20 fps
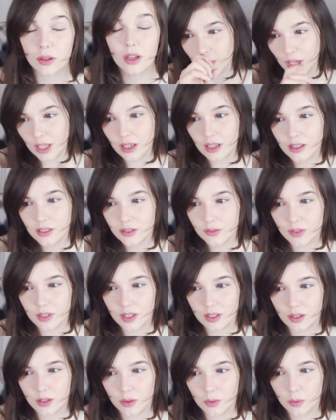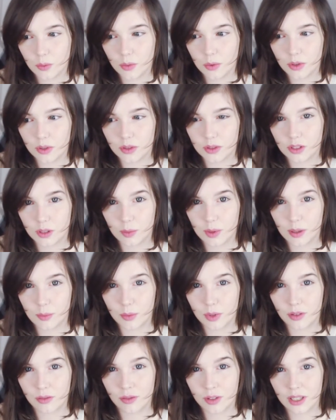My last video was about
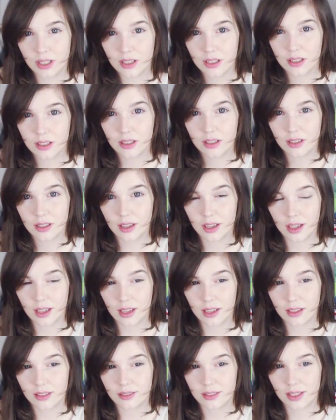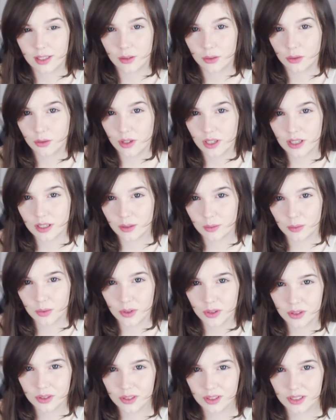my rig and how great it
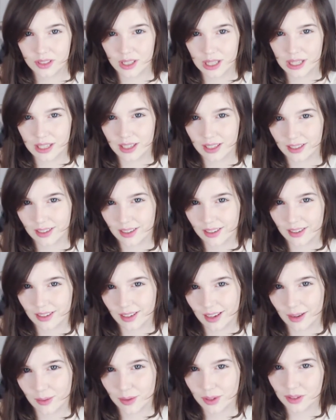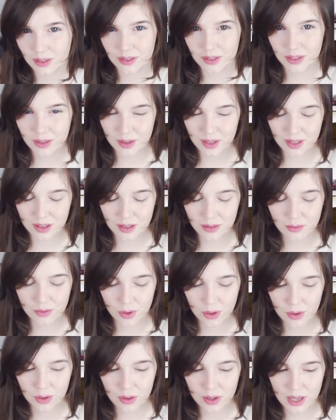was and how it couldn't do anything
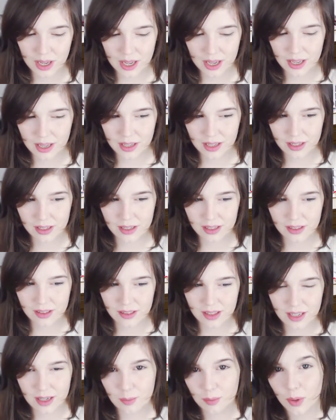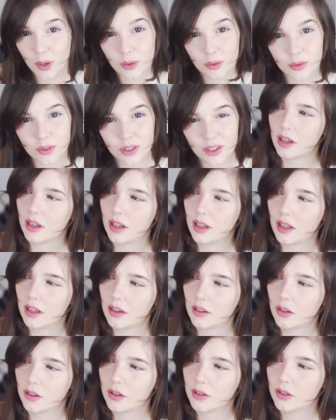wrong and then it broke
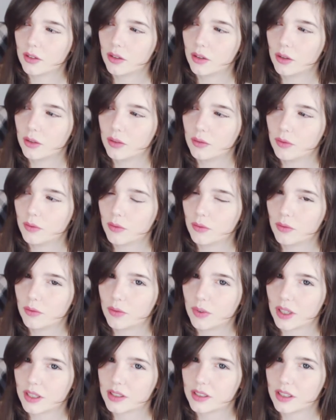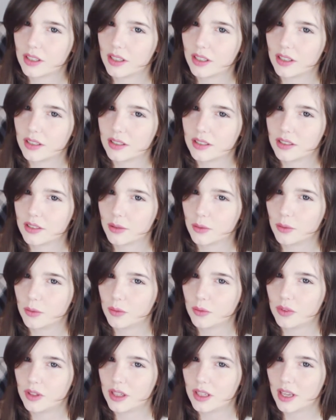and I couldn't fix it until
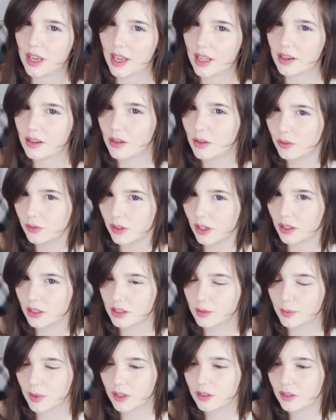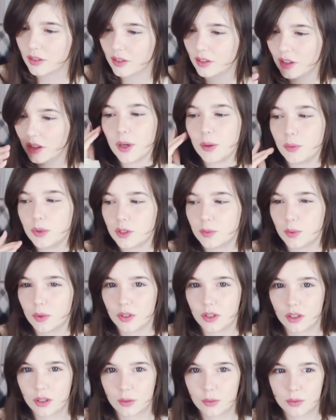the end of last month by which
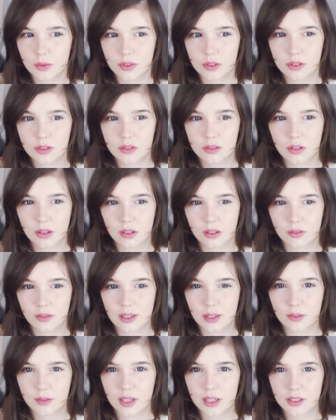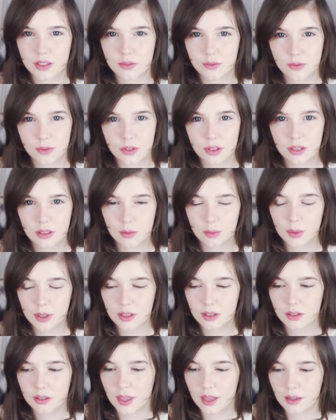point I was kind of out of action for a little
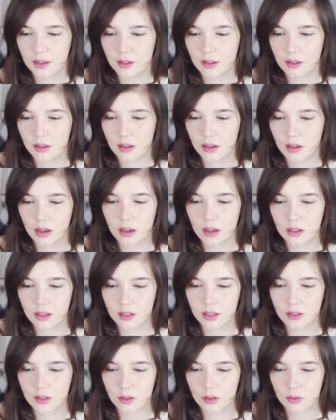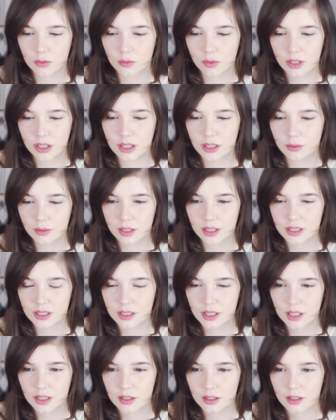bit. Then I got really really
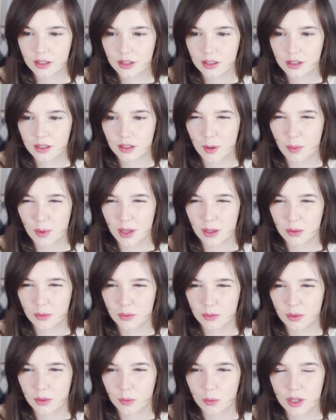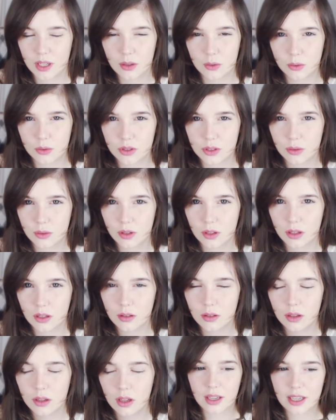sick about a week or two ago.
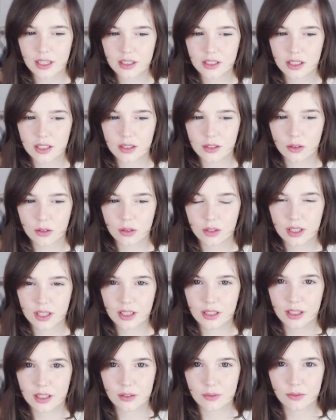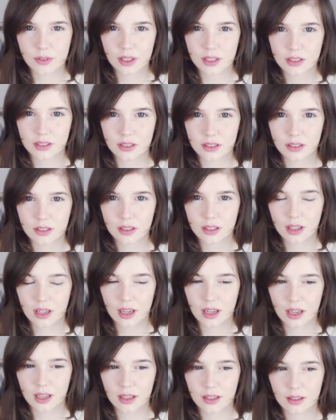I actually got a kidney infection
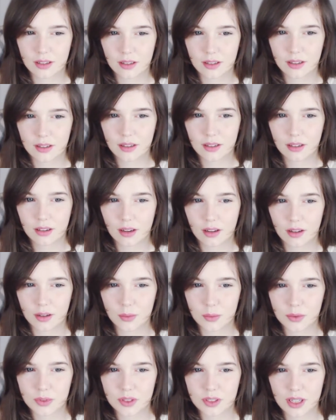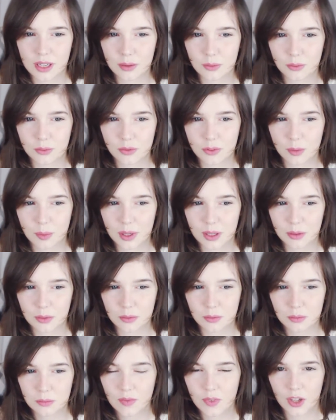and I was down for about,
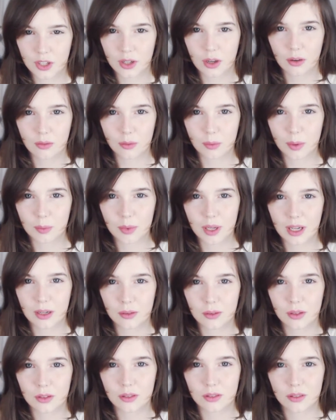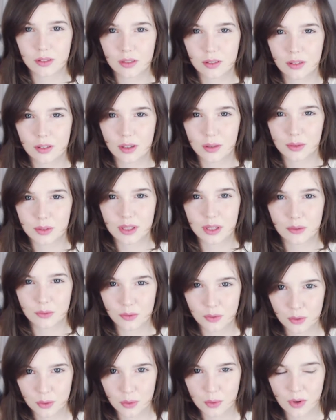I can't remember how long. I was down
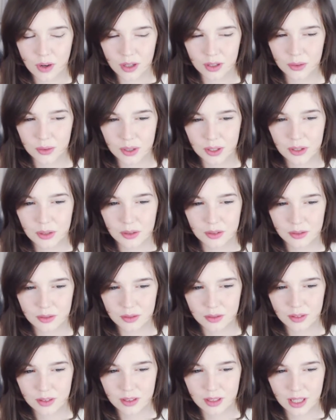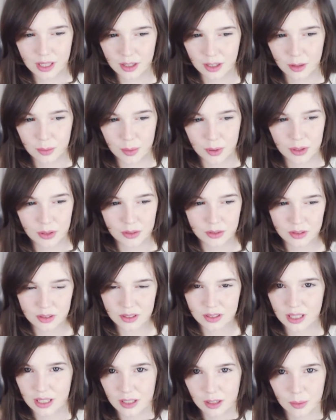for a while, I couldn't get up, I couldn't
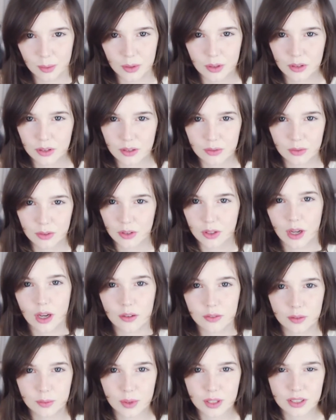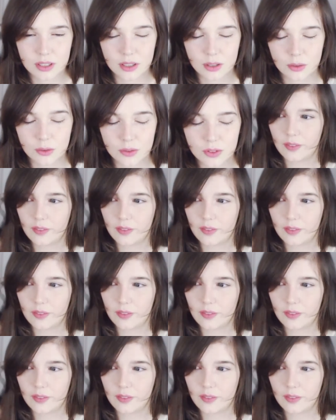stand up, I couldn't even look after myself.